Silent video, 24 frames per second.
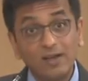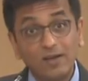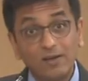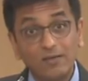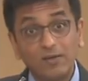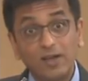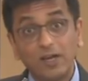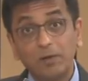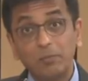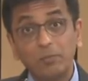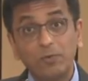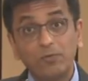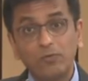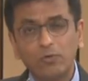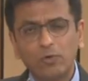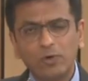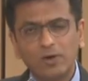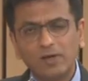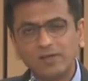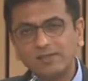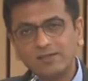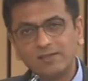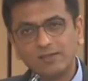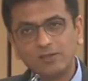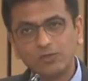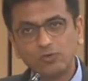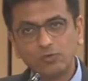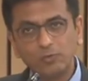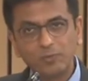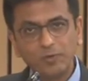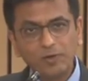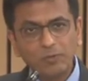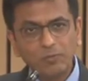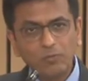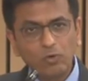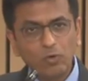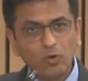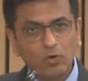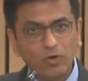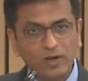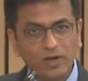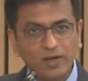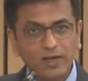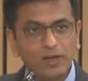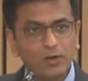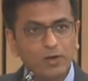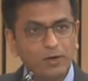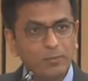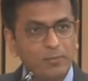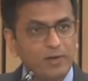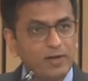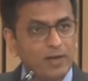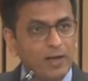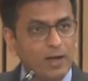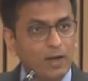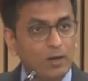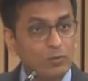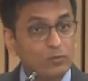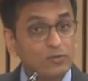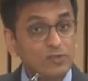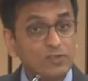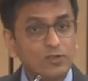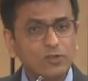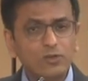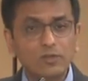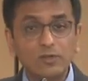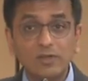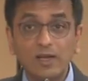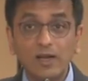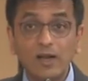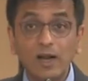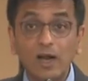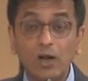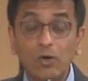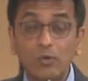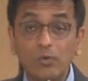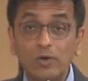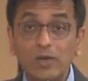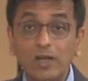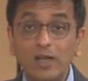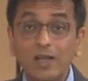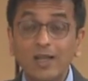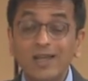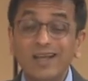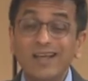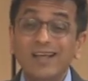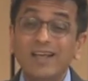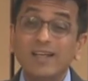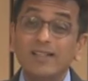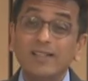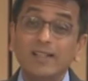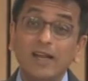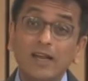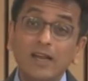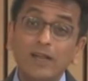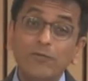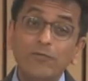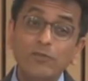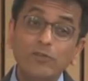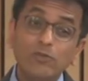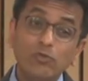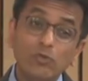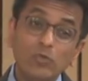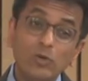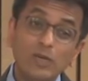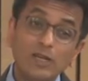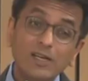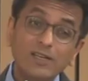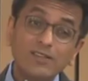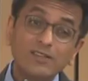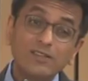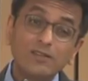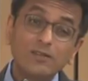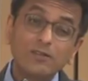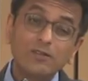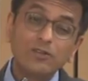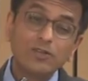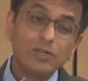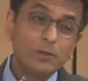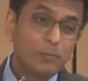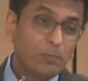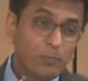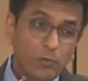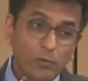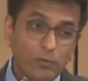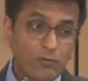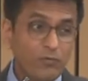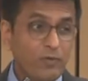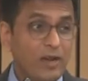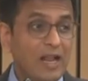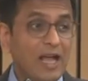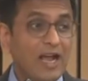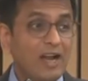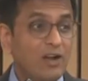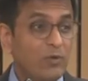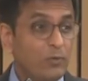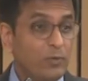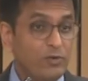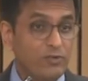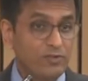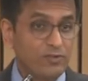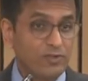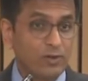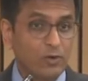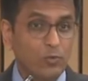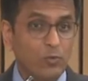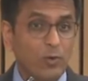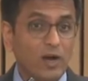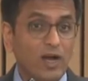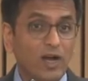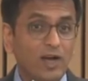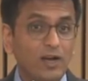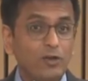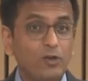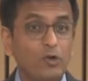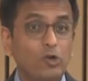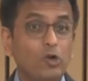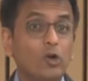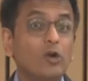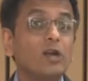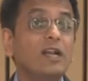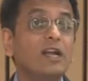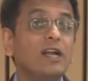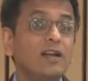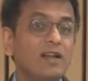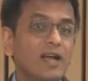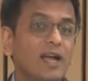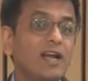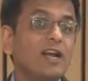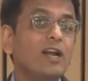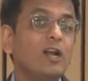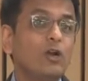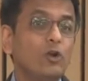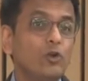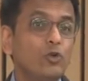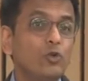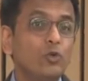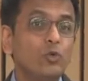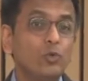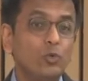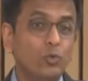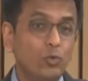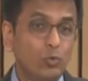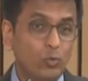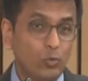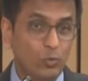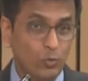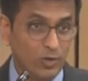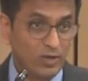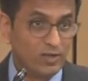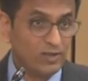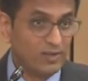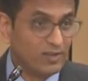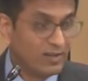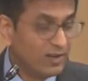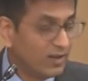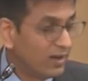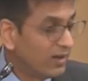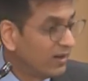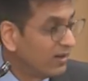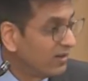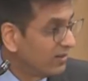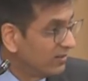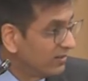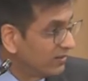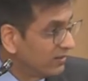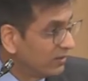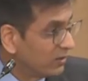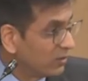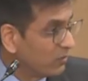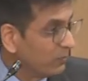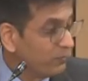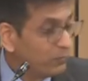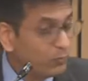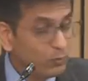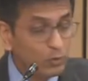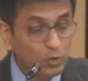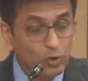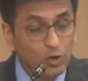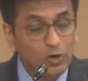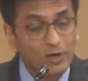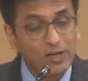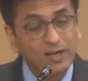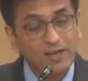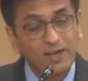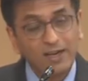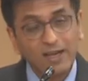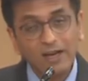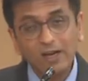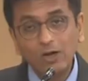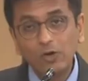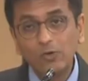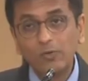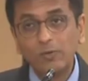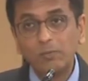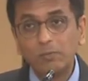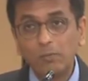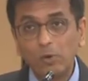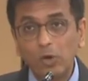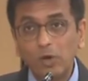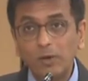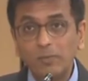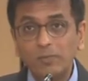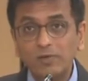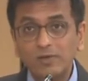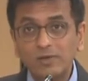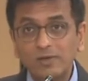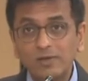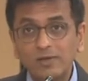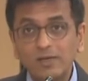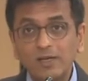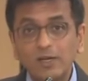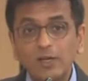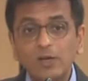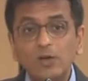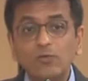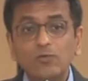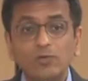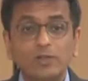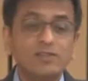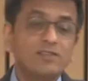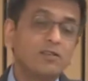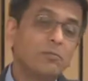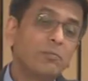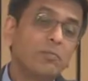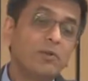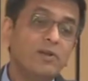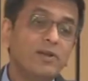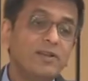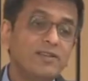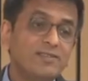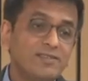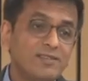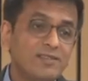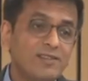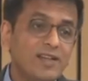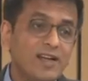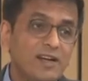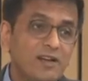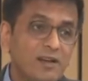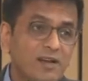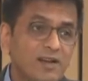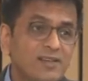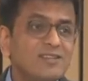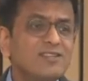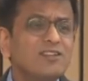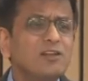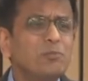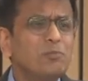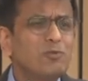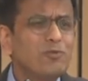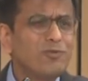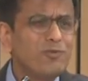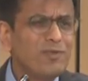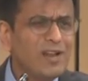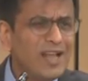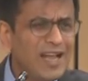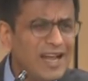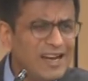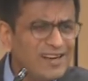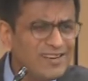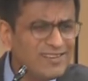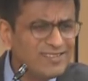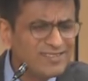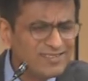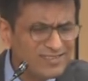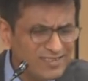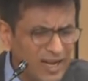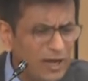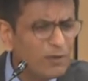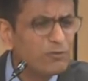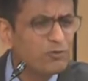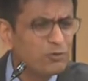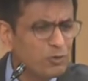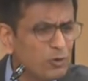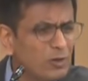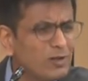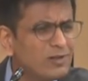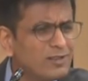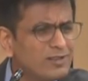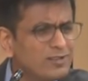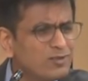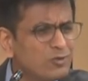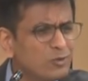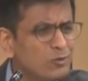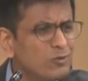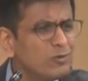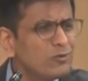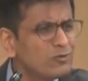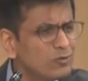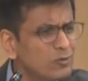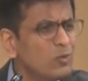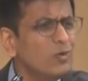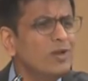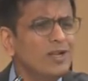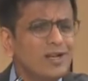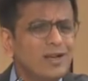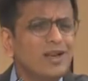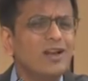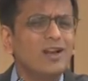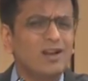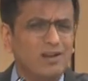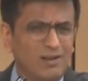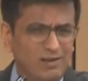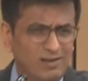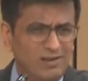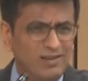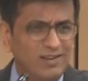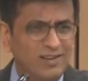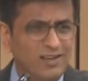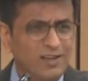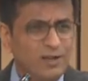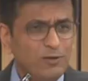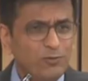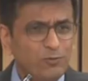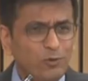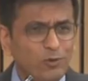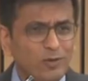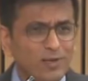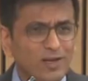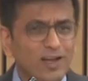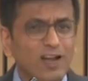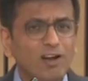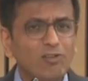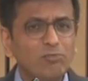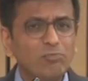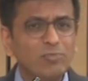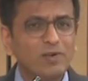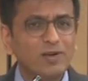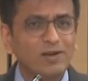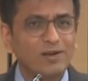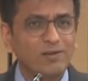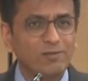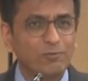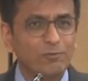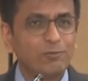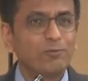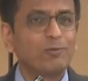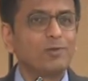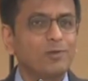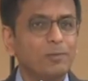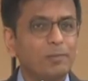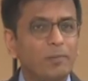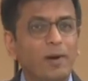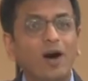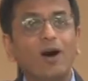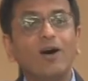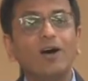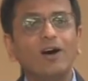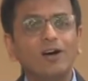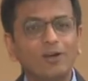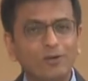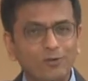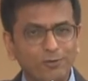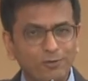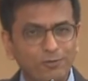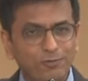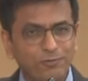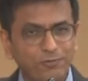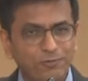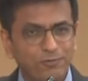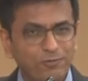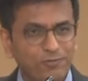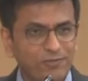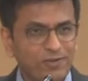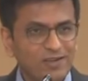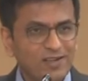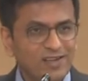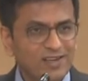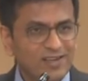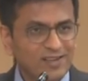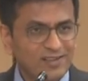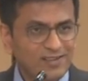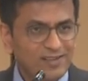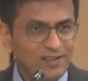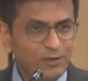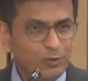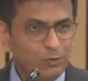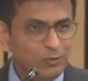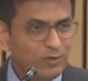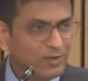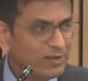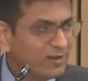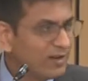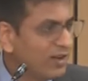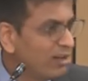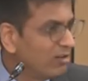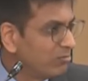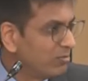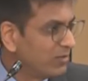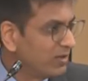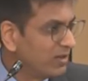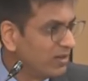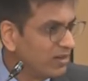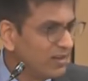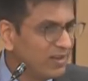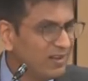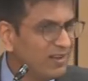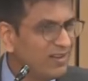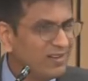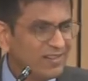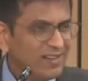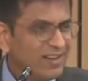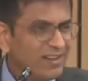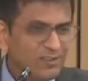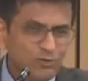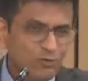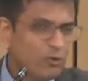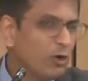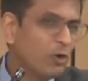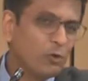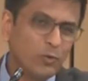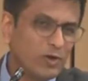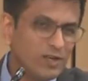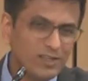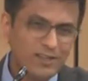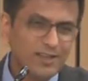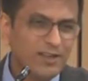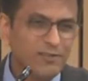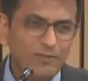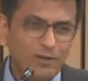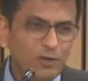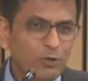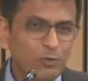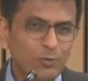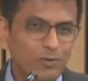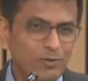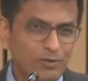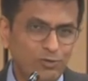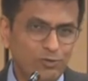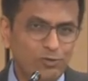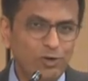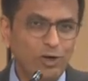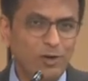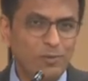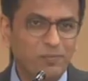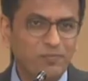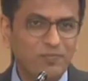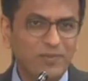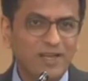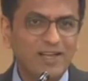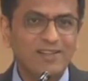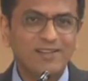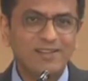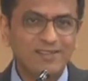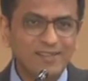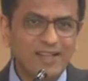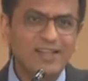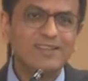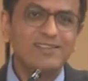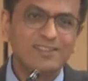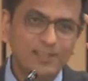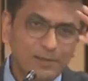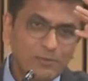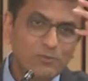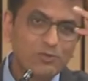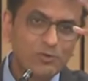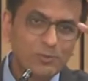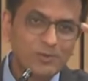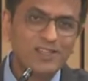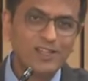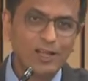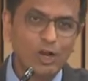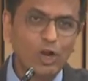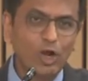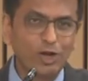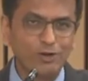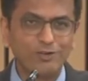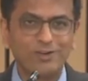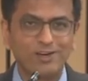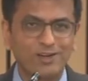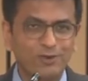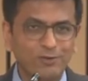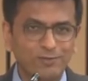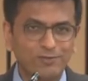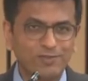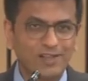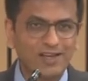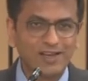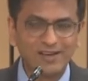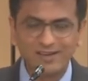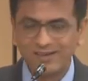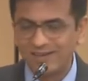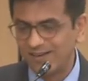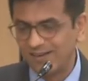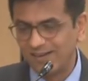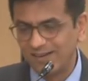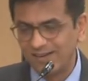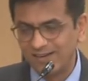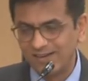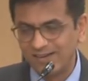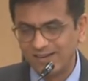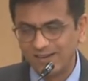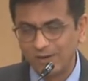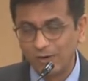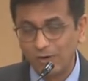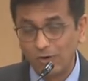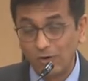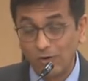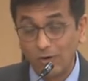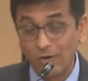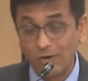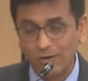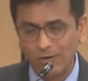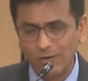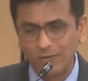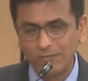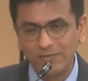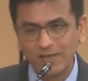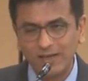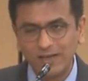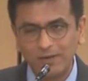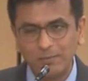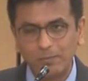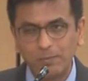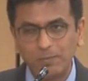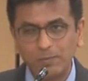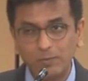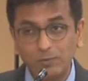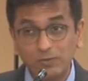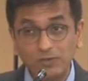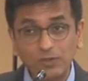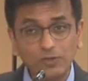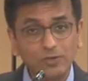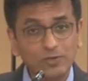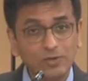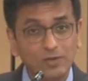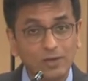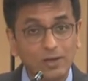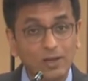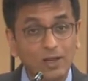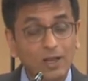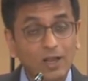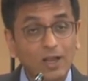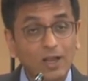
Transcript: right before us in the Supreme Court. And he had been ousted on the ground that if it's only a strip of land which is acquired, you're not entitled to, uh, you're not entitled to employment, for the simple reason that a strip of land is, after all, so, so little for the government, for the power of the union government, that it's not worth giving you a job. I think that seems to be the logic of that, uh, of that position.